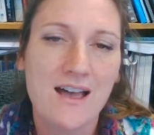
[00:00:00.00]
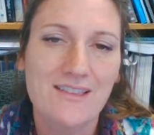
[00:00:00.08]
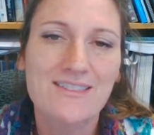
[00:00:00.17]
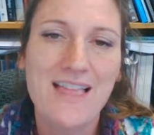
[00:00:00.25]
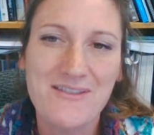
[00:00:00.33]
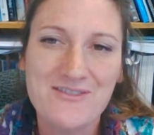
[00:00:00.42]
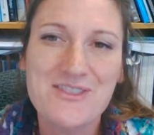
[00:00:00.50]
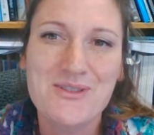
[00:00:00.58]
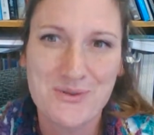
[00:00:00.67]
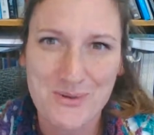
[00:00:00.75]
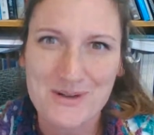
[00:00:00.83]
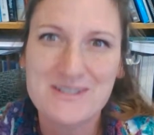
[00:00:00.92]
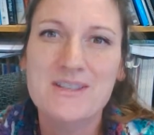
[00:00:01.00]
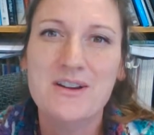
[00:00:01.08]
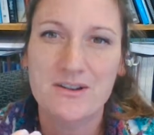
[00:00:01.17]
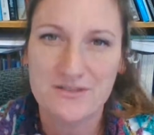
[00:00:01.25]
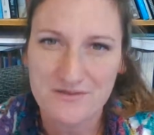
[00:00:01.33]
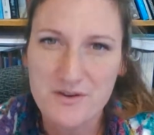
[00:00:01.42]
left in the course.
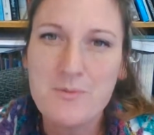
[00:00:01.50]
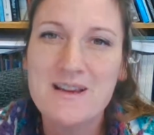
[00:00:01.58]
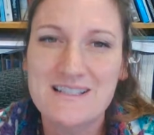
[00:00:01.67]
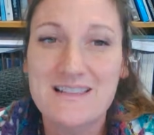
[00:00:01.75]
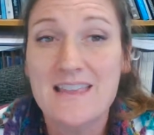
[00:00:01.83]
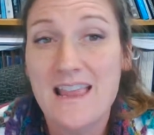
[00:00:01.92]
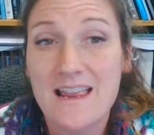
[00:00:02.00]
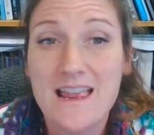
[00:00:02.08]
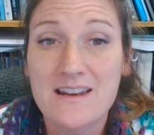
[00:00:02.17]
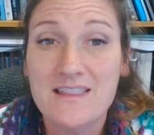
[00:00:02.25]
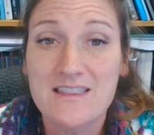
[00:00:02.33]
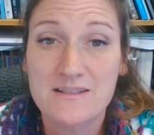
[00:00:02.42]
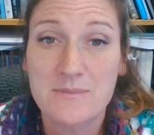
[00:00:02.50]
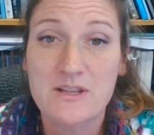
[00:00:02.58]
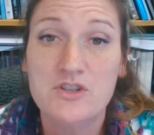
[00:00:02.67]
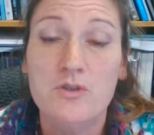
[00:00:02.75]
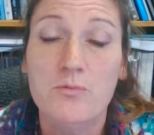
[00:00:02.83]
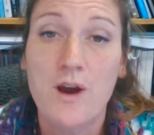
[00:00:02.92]
There's a few weeks at the end of the
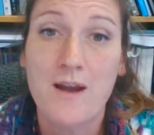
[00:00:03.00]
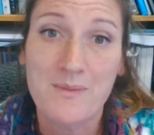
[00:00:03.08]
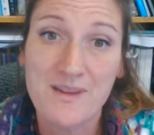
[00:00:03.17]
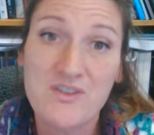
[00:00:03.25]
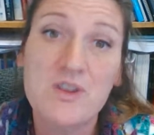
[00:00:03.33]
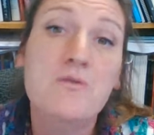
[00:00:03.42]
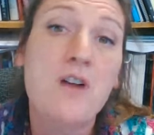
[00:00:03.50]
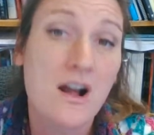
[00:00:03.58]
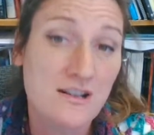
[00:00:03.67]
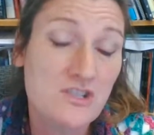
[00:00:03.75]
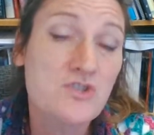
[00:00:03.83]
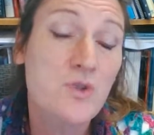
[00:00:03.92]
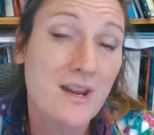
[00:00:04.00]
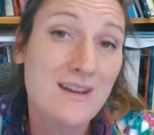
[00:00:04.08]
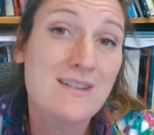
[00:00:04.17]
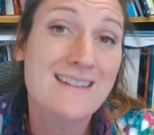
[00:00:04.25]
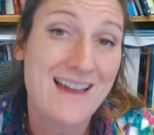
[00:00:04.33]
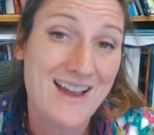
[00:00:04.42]
semester where I'm giving you
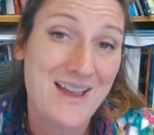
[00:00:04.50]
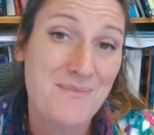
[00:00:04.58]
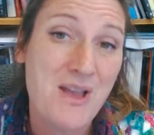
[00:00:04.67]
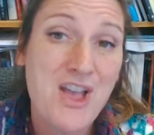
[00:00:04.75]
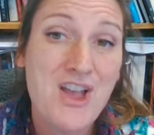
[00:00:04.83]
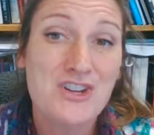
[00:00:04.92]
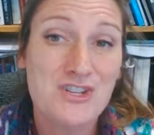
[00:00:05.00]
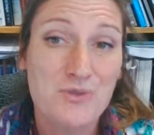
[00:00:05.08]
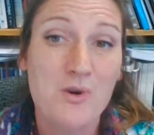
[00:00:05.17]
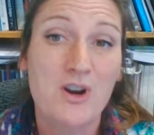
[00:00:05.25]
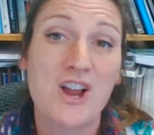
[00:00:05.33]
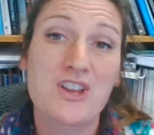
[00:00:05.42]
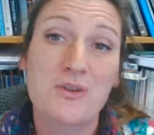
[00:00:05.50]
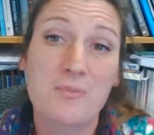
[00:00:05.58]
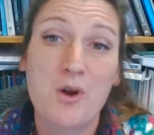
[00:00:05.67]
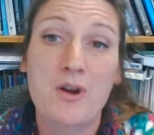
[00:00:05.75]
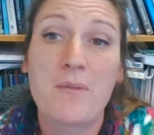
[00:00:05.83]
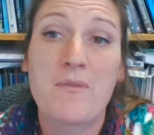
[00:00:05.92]
concentrated time to work on your
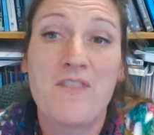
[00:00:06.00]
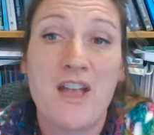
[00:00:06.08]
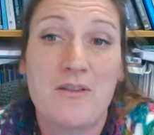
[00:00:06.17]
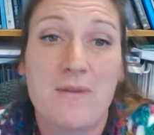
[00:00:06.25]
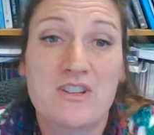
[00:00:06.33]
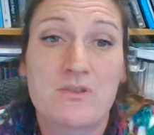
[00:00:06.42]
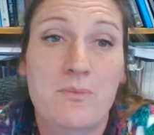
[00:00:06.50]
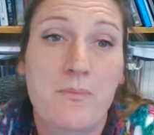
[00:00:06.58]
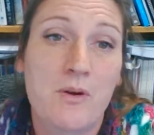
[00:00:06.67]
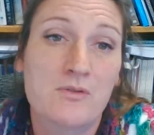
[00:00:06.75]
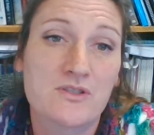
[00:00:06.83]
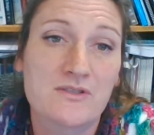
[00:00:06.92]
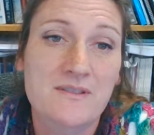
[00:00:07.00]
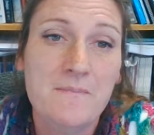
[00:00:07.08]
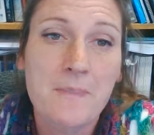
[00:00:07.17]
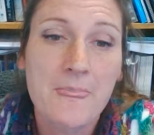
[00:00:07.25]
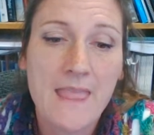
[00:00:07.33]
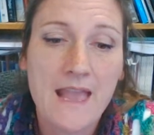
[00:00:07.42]
program evaluation proposals.
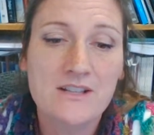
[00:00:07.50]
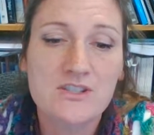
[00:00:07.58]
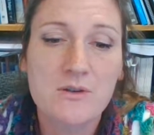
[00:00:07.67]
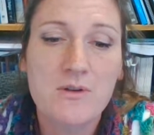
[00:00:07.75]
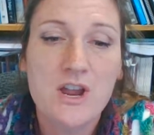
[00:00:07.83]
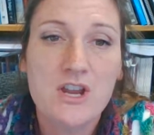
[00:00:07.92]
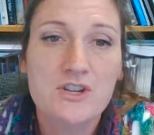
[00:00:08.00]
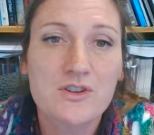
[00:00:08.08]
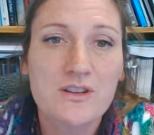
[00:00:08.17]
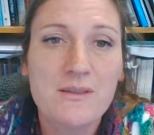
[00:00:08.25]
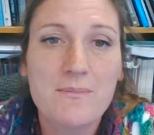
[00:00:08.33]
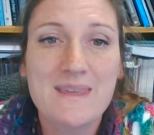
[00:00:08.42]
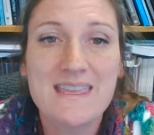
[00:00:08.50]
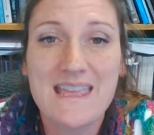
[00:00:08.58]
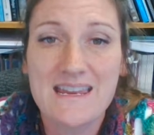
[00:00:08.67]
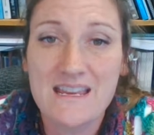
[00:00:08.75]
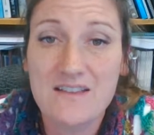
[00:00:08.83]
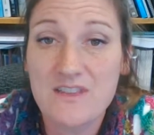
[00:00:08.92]
And so during the
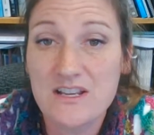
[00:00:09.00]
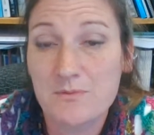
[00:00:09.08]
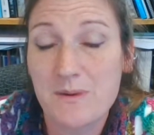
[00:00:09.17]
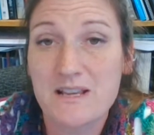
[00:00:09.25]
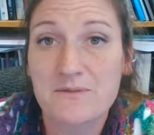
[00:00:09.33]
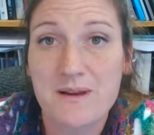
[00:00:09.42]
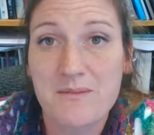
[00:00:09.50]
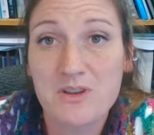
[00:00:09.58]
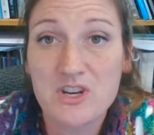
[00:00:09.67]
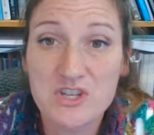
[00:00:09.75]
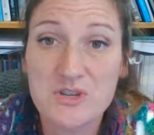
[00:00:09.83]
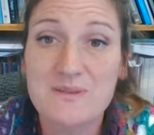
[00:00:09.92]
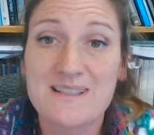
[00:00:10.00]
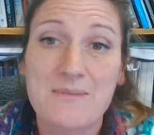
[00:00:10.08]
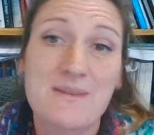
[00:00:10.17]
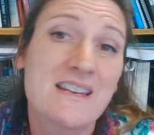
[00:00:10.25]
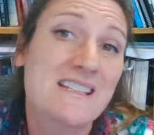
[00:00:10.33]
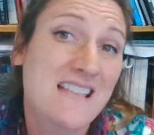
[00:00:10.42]
beginning of these weeks, what I'm going to do is I'm
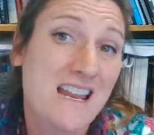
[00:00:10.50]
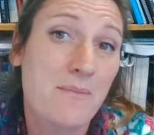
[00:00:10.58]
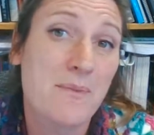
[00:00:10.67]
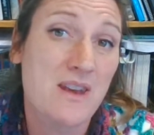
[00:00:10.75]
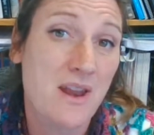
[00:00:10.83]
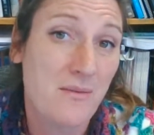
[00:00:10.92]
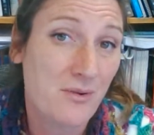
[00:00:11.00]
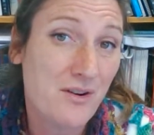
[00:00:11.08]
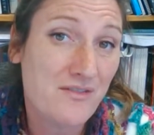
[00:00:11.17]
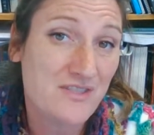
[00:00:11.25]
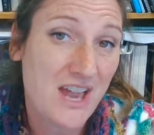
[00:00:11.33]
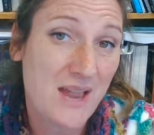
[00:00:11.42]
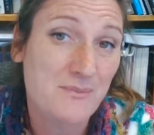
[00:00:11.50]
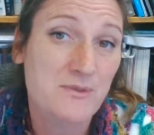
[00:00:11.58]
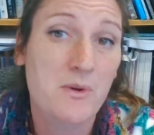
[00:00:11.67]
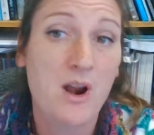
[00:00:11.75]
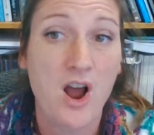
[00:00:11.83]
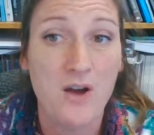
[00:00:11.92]
going to set up a number of times
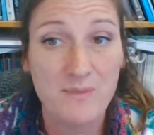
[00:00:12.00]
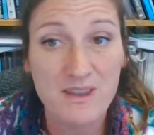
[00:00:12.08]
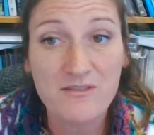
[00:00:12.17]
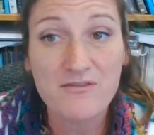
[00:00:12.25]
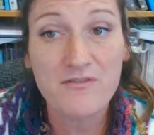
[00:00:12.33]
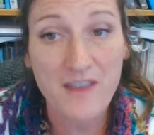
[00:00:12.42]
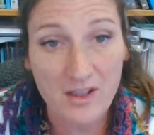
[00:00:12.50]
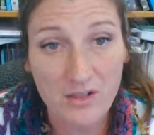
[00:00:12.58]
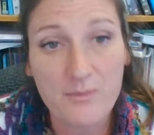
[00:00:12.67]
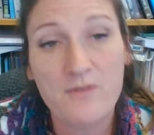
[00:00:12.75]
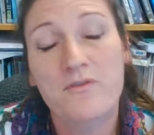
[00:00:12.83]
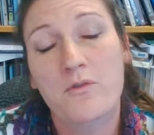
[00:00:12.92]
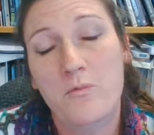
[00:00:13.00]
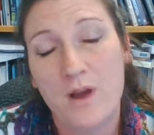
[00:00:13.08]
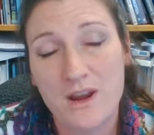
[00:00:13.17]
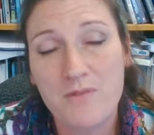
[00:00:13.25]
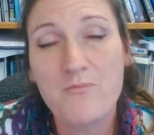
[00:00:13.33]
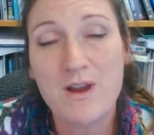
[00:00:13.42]
where I'll be available for
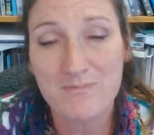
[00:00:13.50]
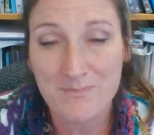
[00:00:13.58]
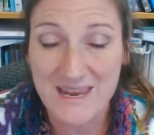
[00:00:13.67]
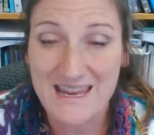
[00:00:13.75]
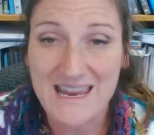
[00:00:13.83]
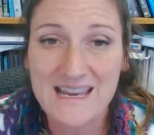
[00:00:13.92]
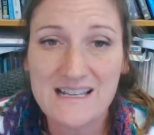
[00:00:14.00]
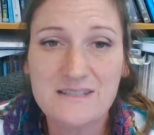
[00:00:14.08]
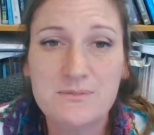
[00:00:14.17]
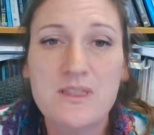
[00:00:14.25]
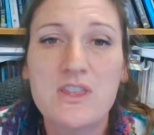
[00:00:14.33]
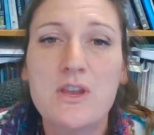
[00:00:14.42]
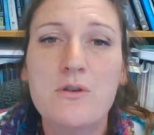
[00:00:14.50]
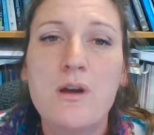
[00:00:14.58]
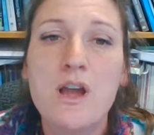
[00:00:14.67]
one-on-one meetings with you